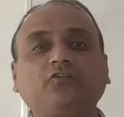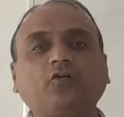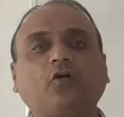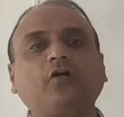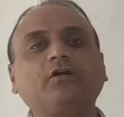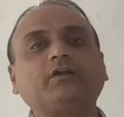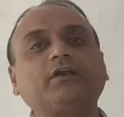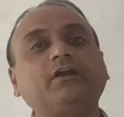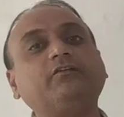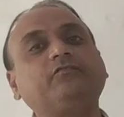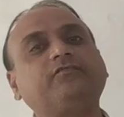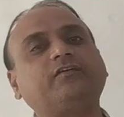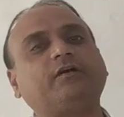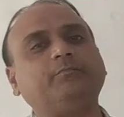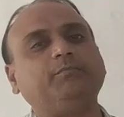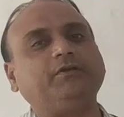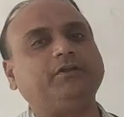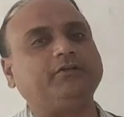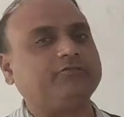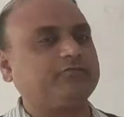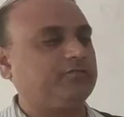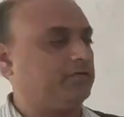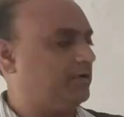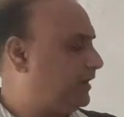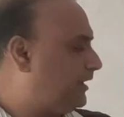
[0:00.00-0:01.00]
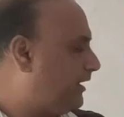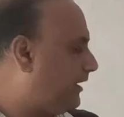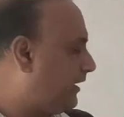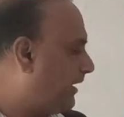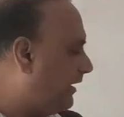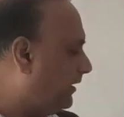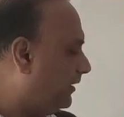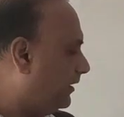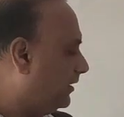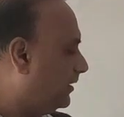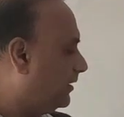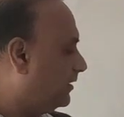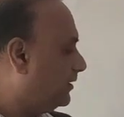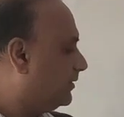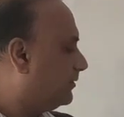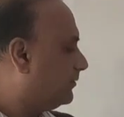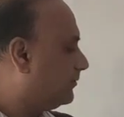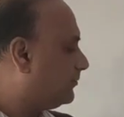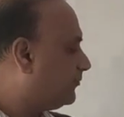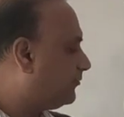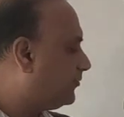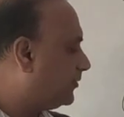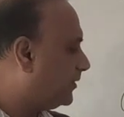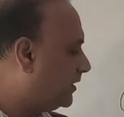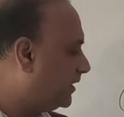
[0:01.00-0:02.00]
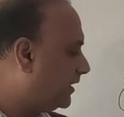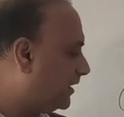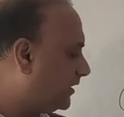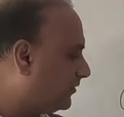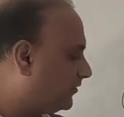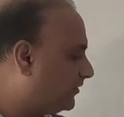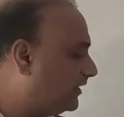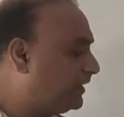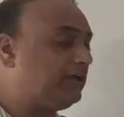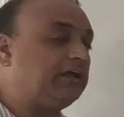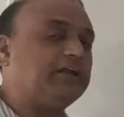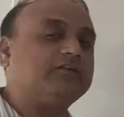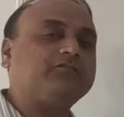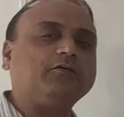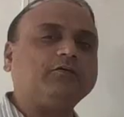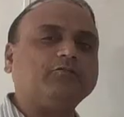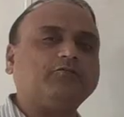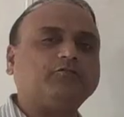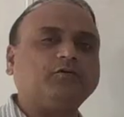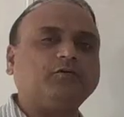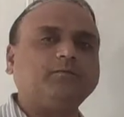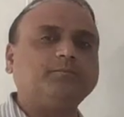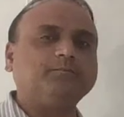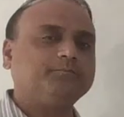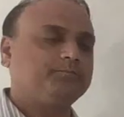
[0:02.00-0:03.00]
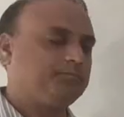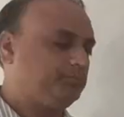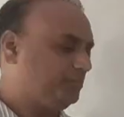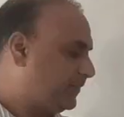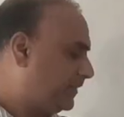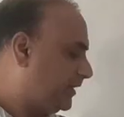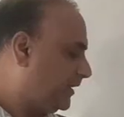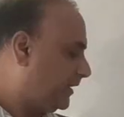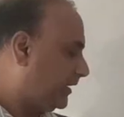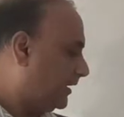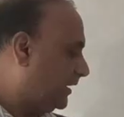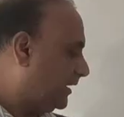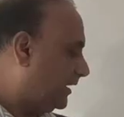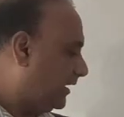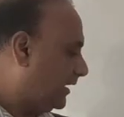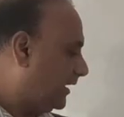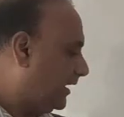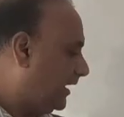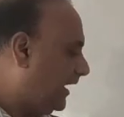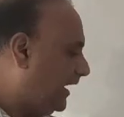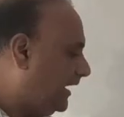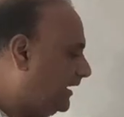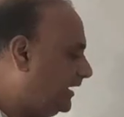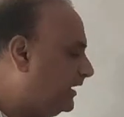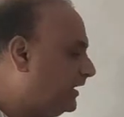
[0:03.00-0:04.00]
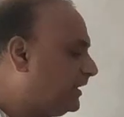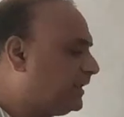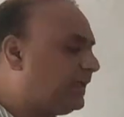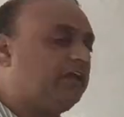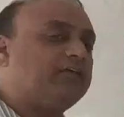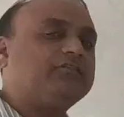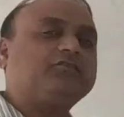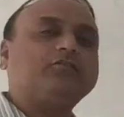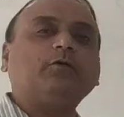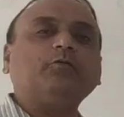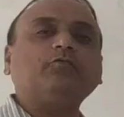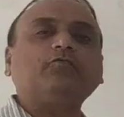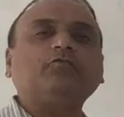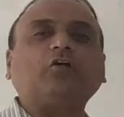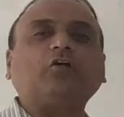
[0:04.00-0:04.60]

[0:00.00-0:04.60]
sorted subgroups in a single form. And in case of